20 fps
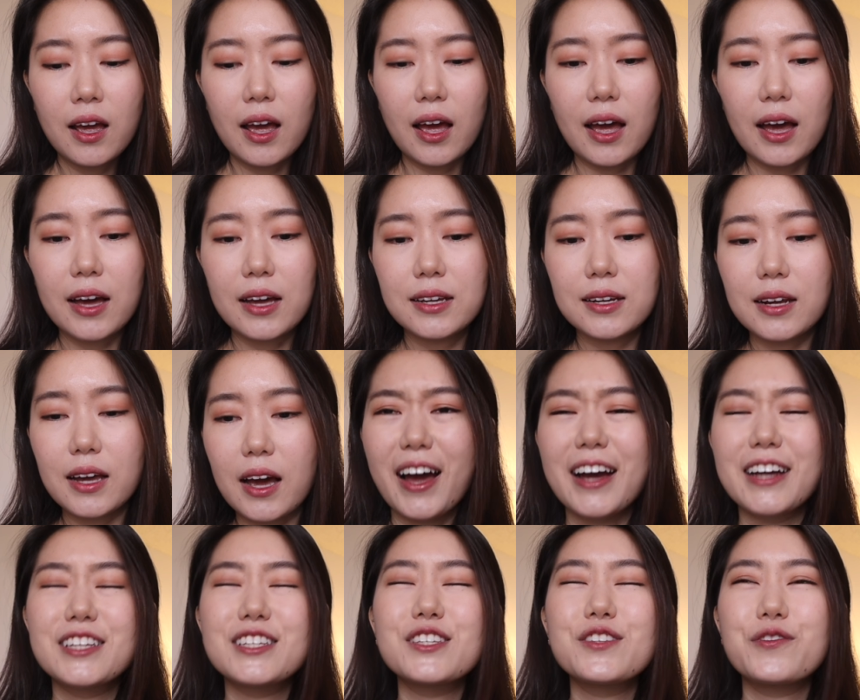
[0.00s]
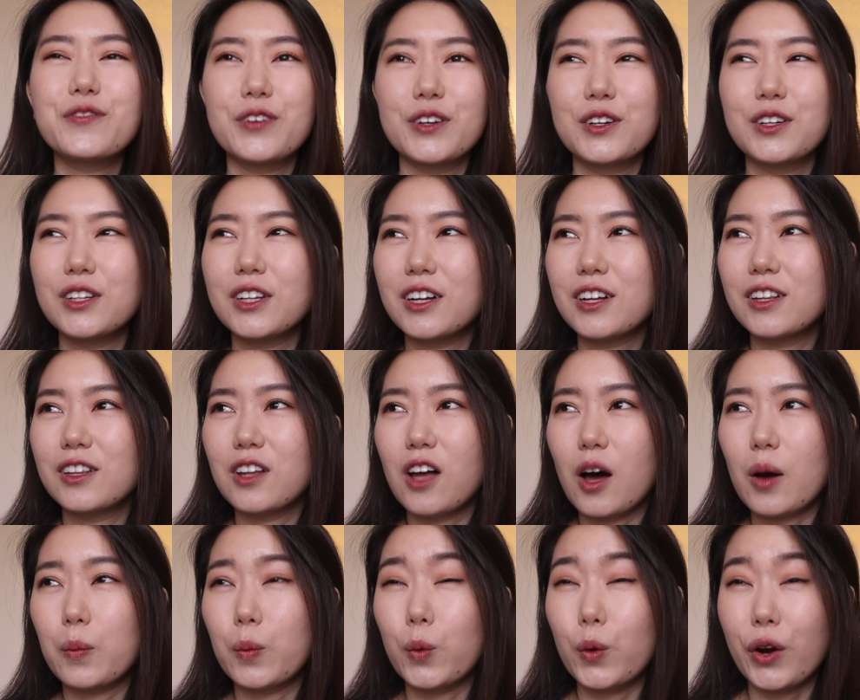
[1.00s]
And I just feel a
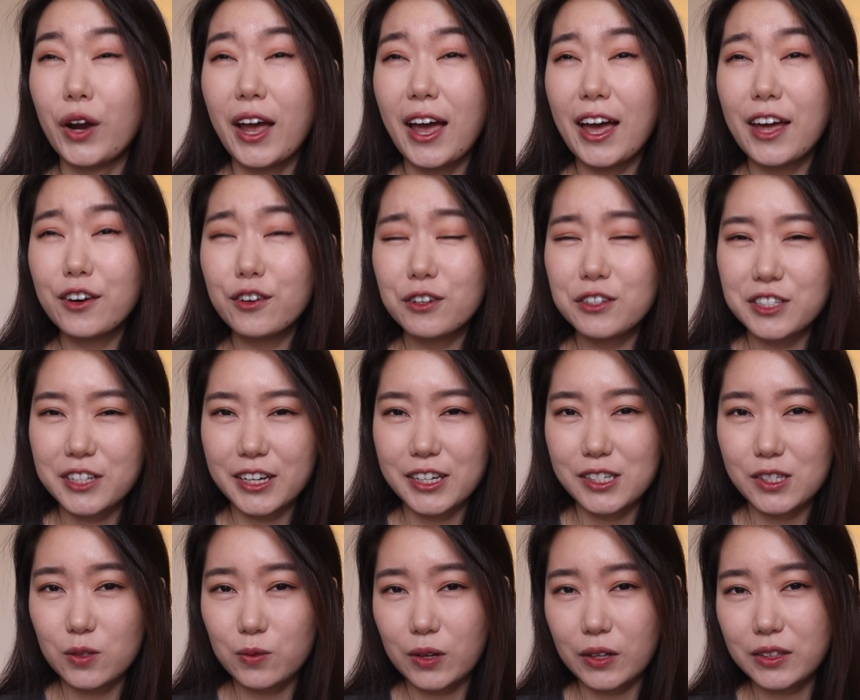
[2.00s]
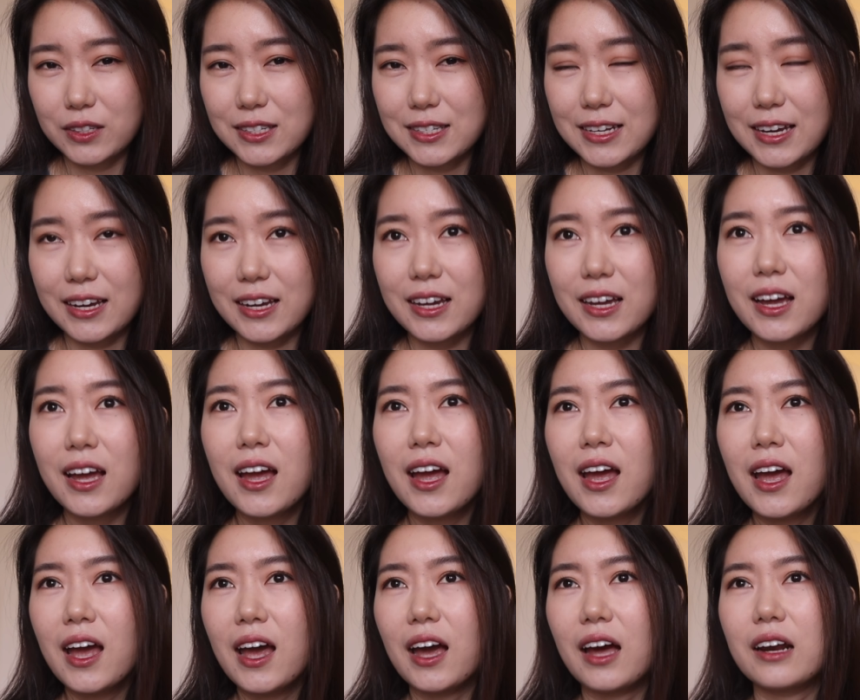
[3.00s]
lot more energized throughout the day.
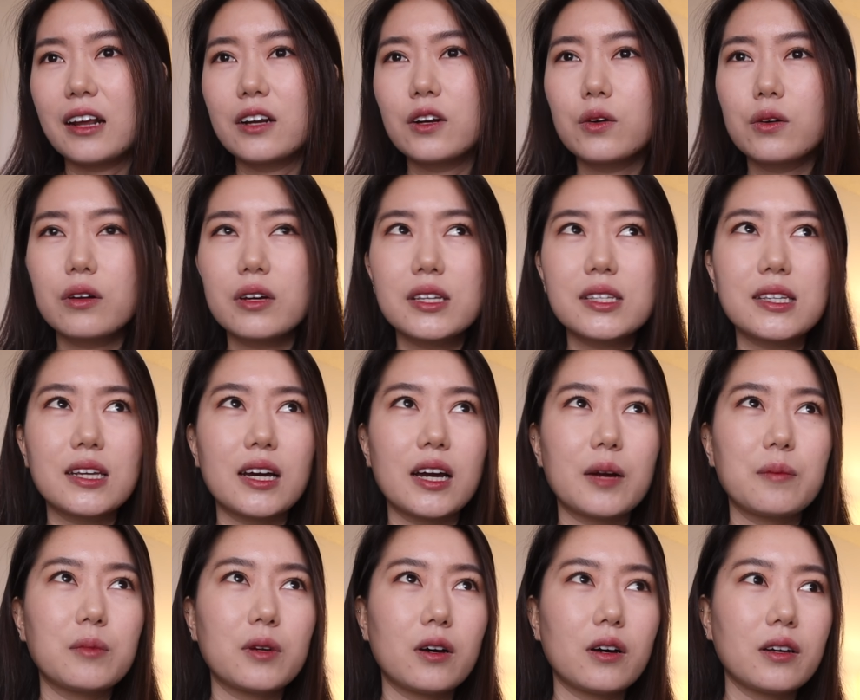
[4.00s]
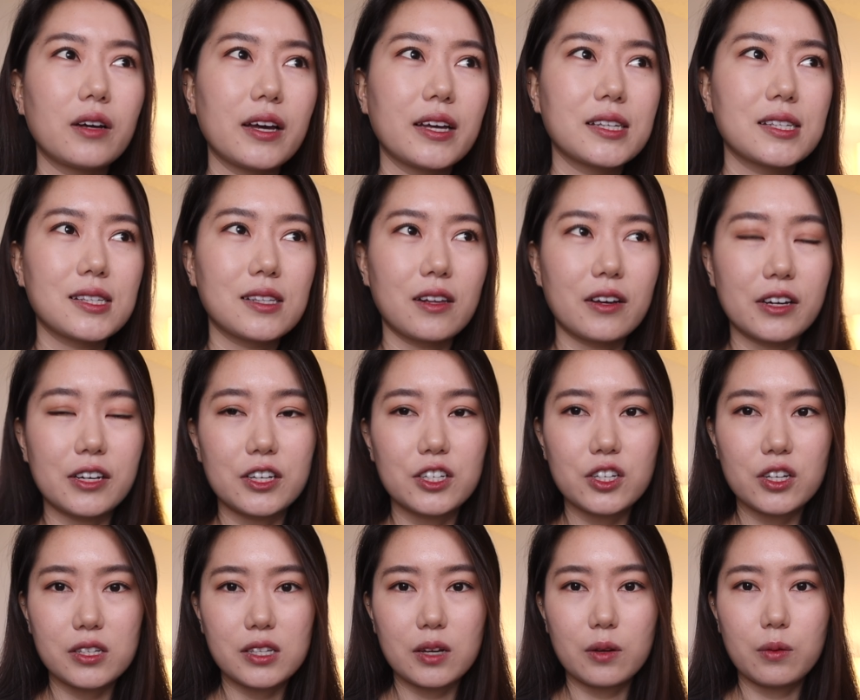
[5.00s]
And I noticed that I'm not as
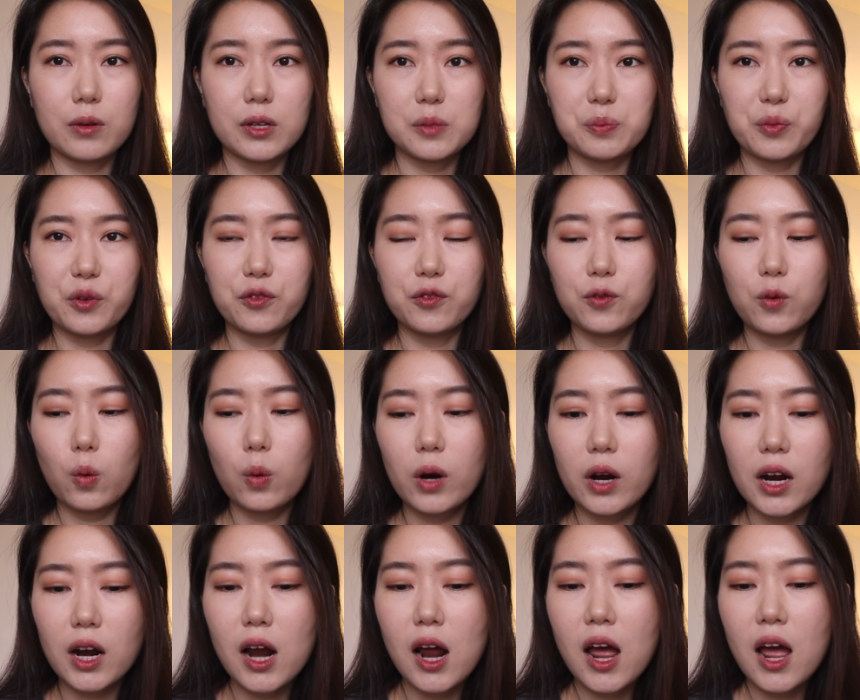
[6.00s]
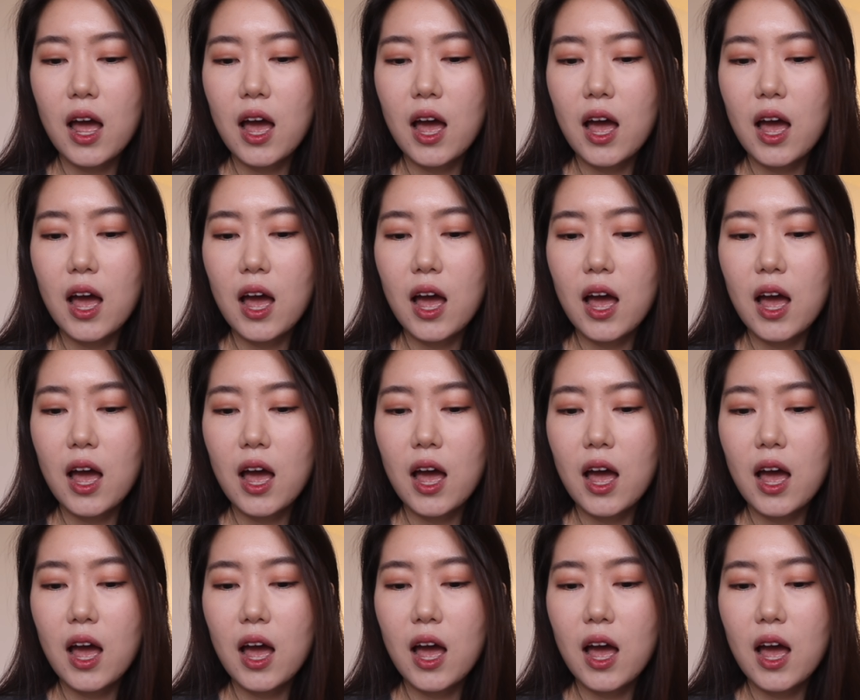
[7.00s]
sluggish as I was before.